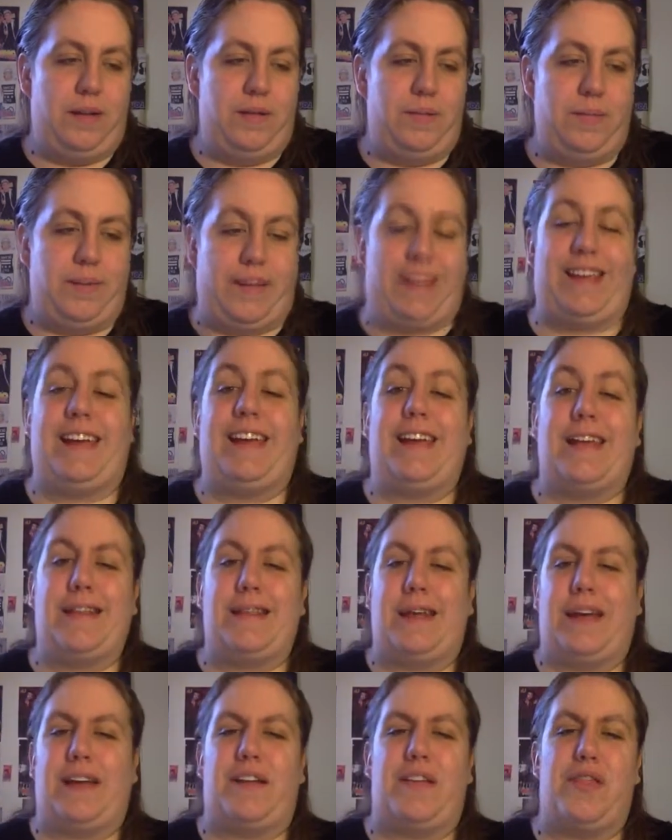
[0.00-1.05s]
being
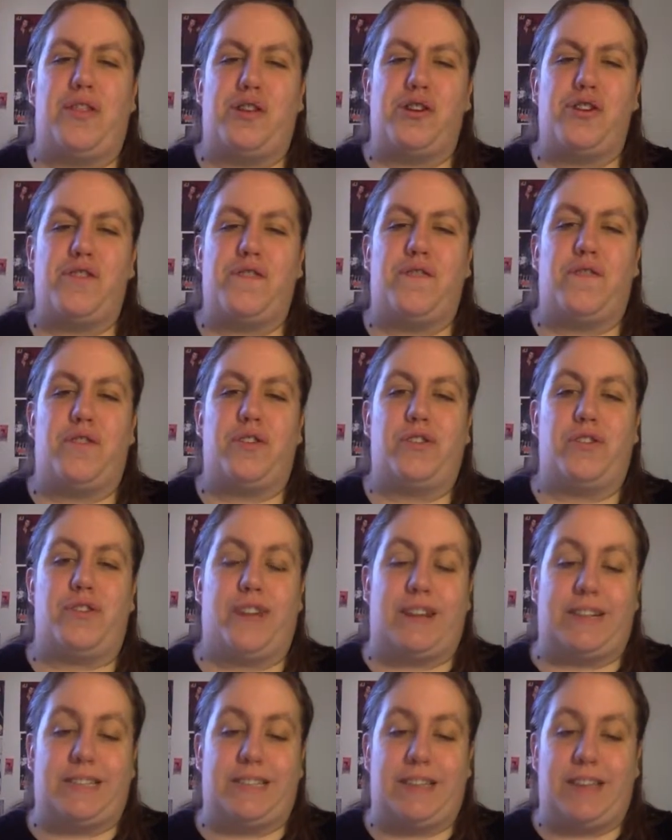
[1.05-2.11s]
in like third or fourth
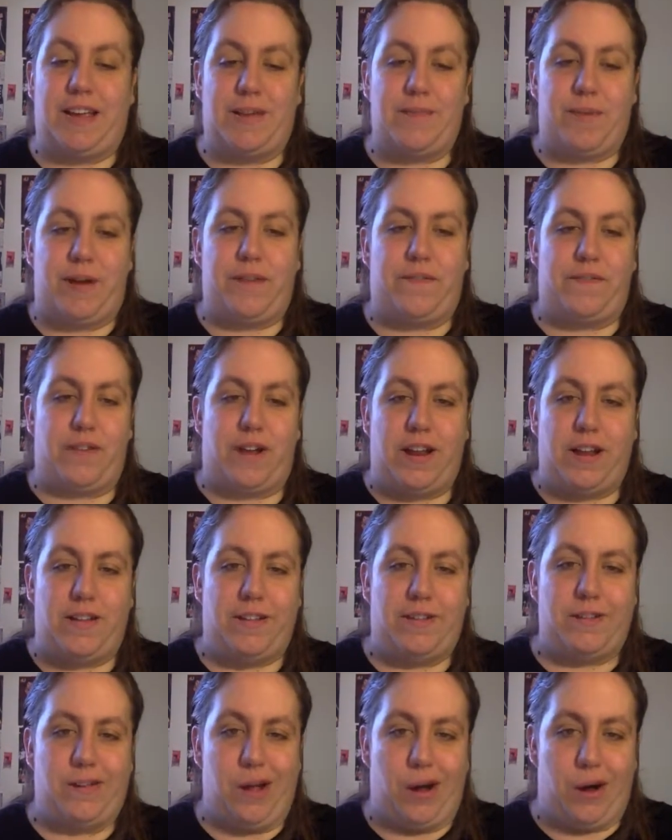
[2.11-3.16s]
grade, sitting in my
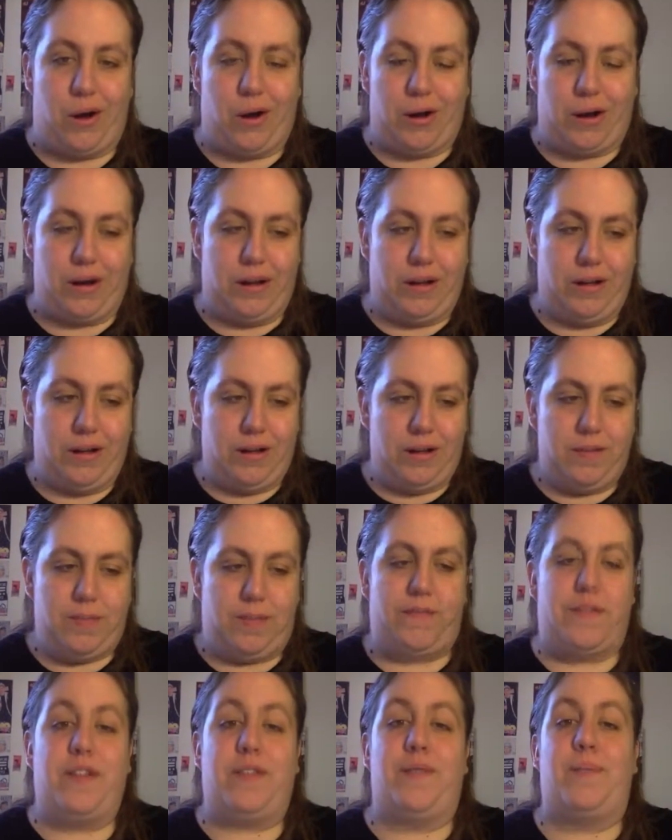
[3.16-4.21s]
friend's car,
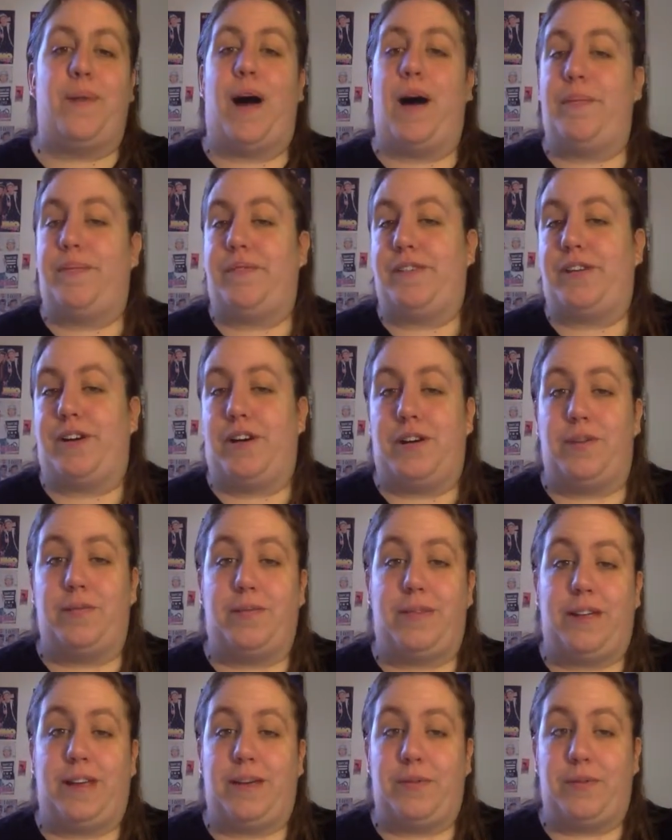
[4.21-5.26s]
my friend's mom's car.
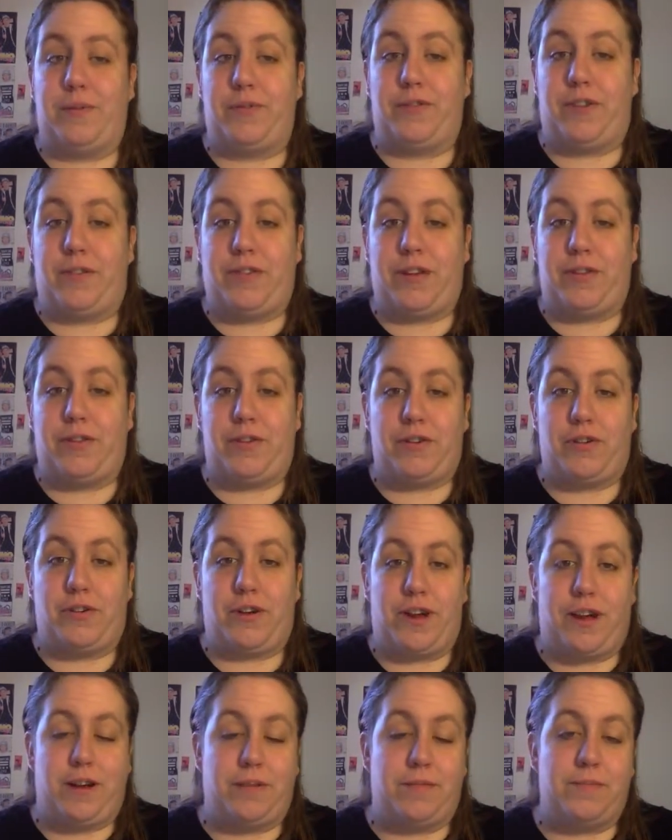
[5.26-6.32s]
Yeah, we were driving in third
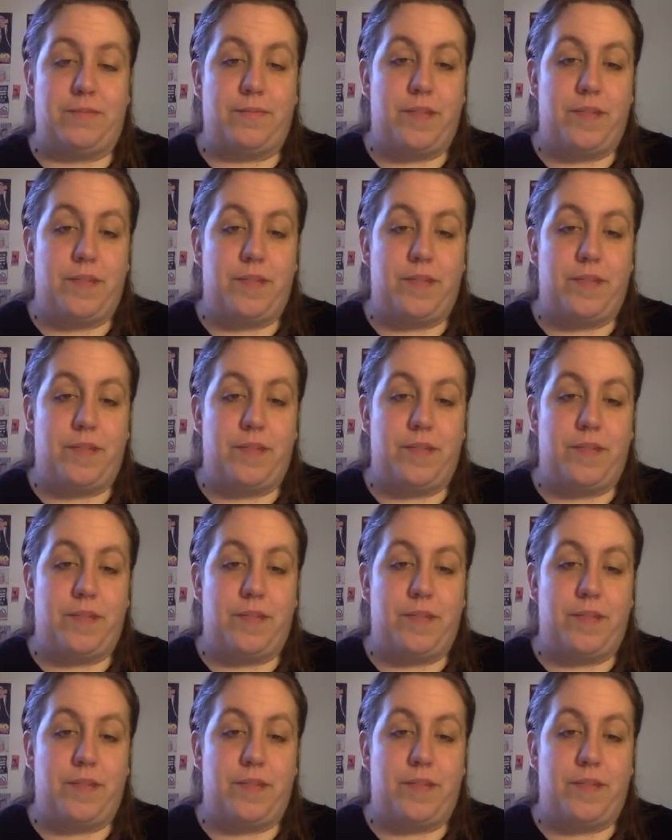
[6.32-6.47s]
grade.